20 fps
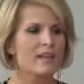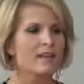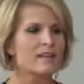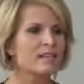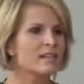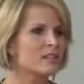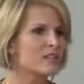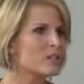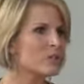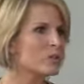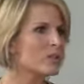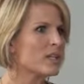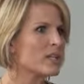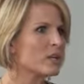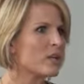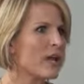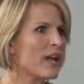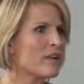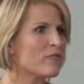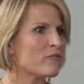This is really
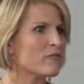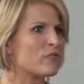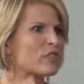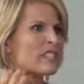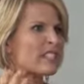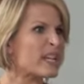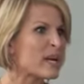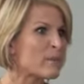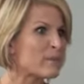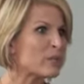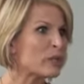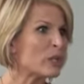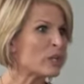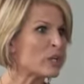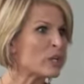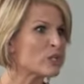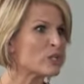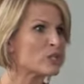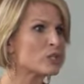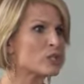great for
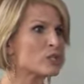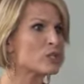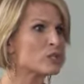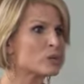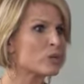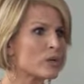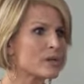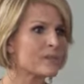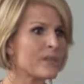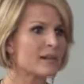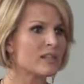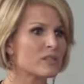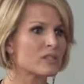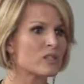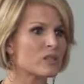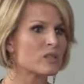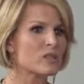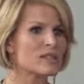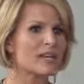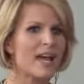sunburns, sore
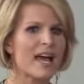muscles.